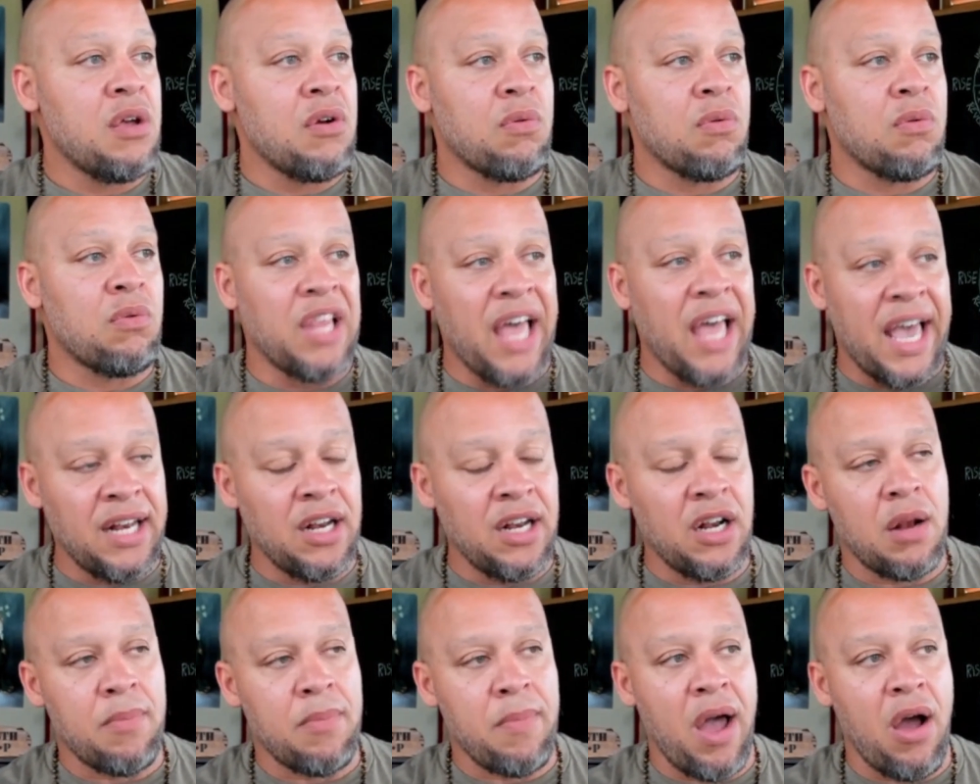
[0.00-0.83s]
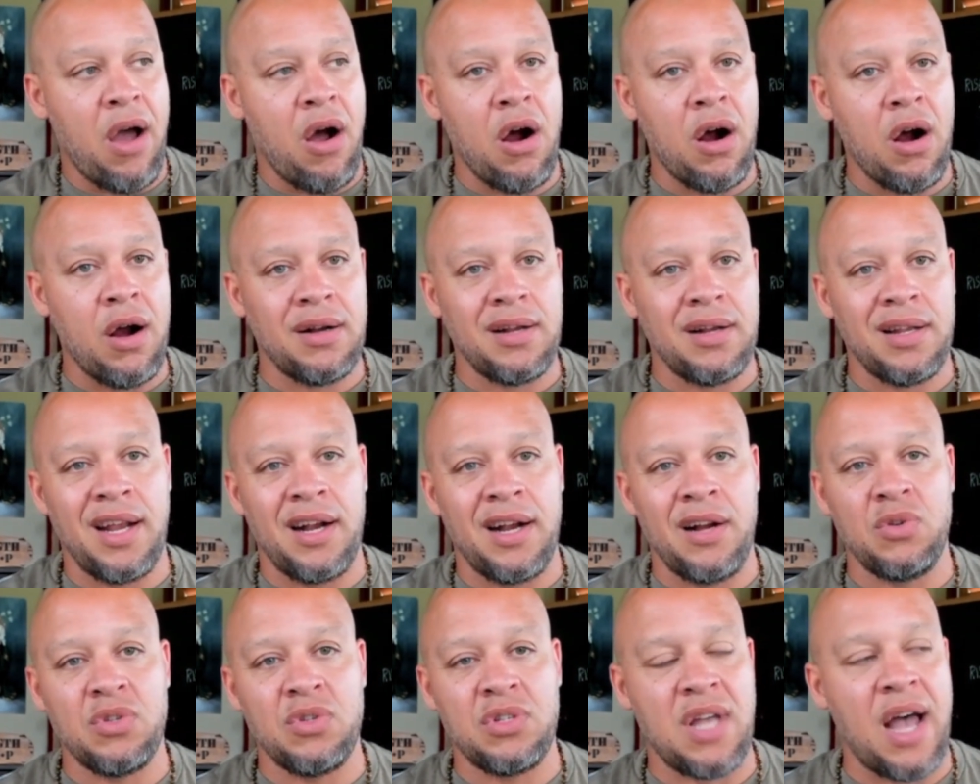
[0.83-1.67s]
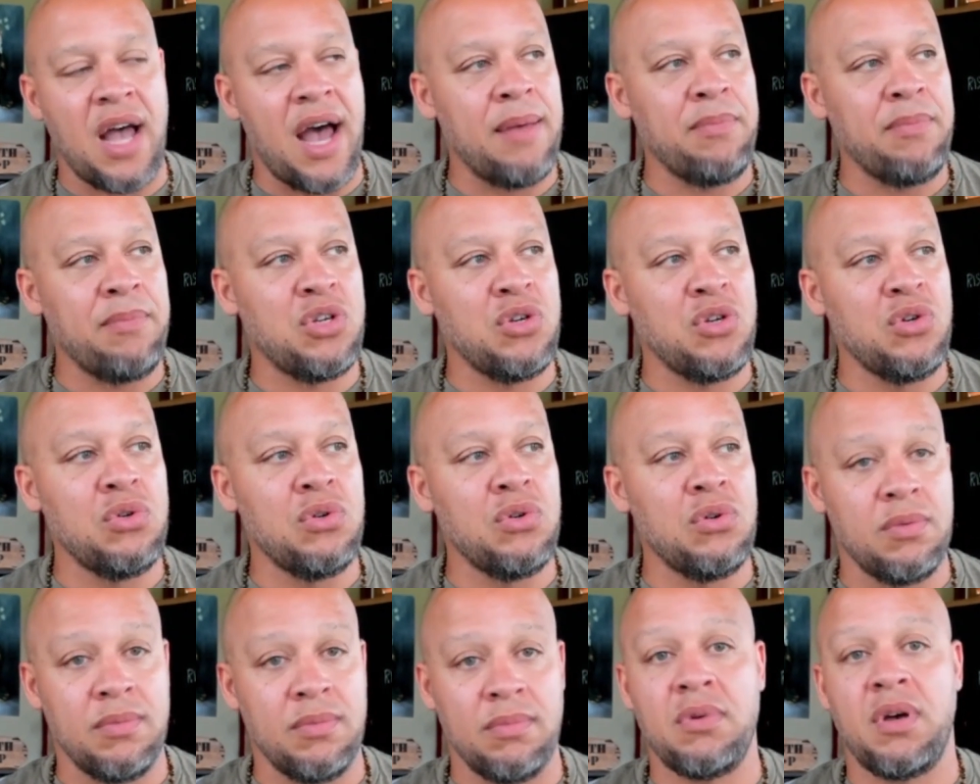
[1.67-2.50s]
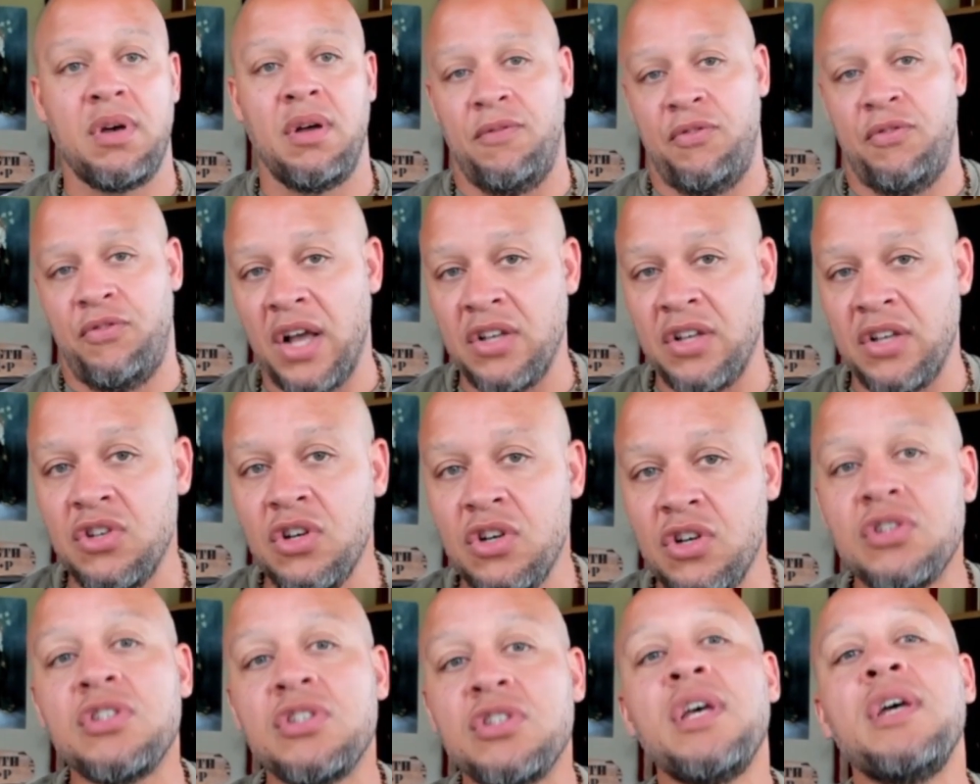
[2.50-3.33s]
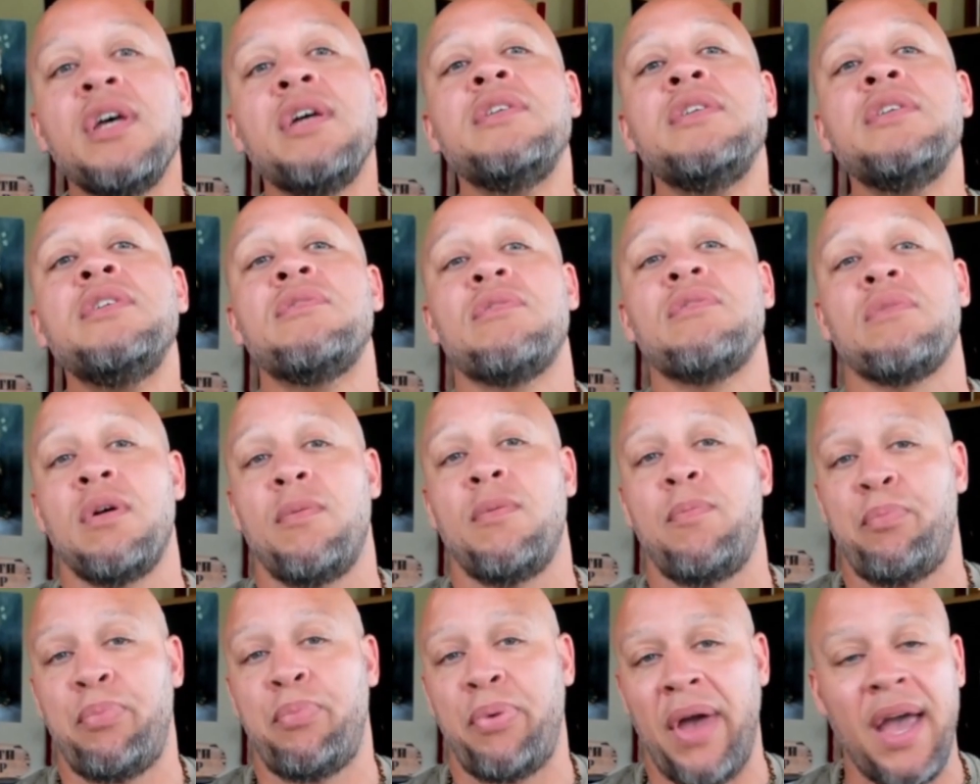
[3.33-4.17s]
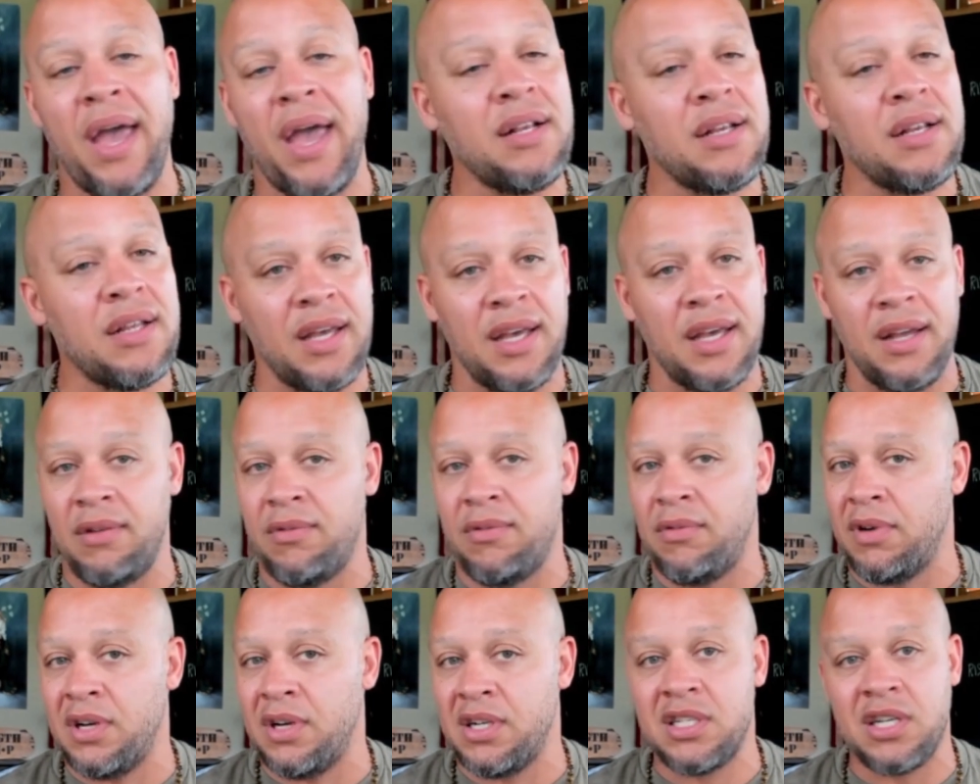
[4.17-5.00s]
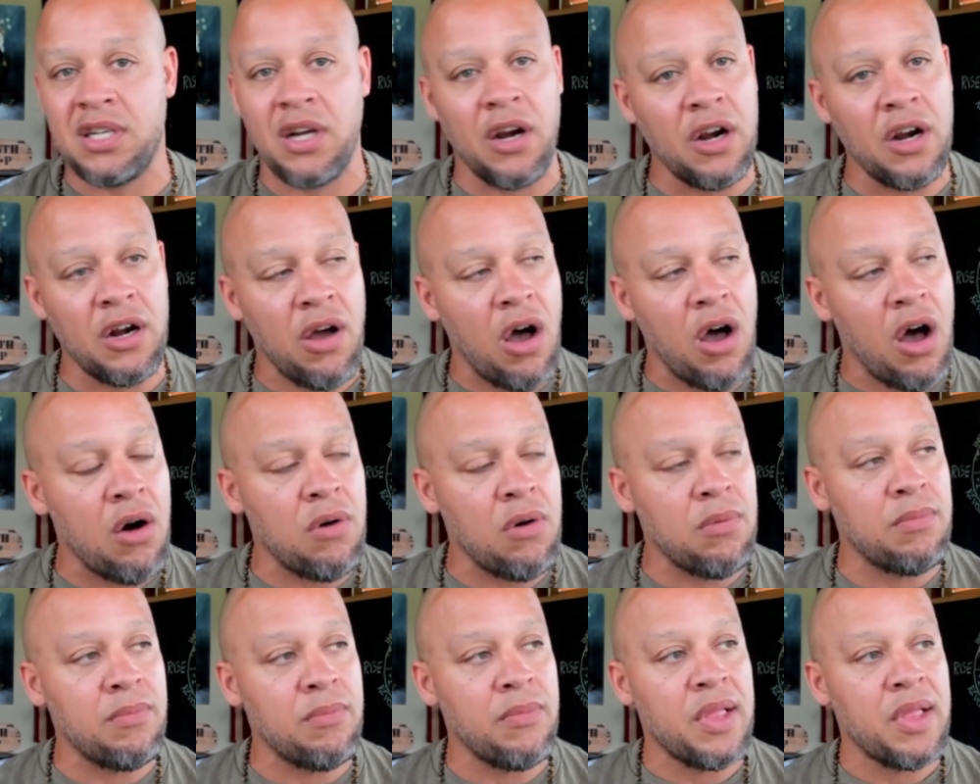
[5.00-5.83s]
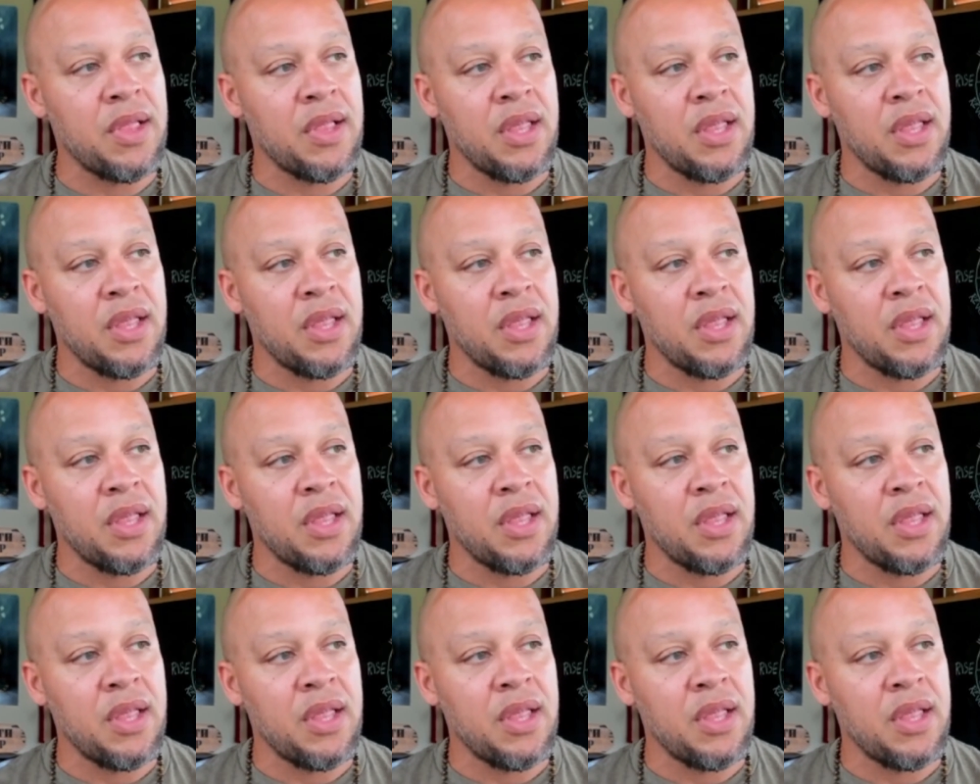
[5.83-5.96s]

laid it on my heart that it was time to confess your sins, repent, and return home.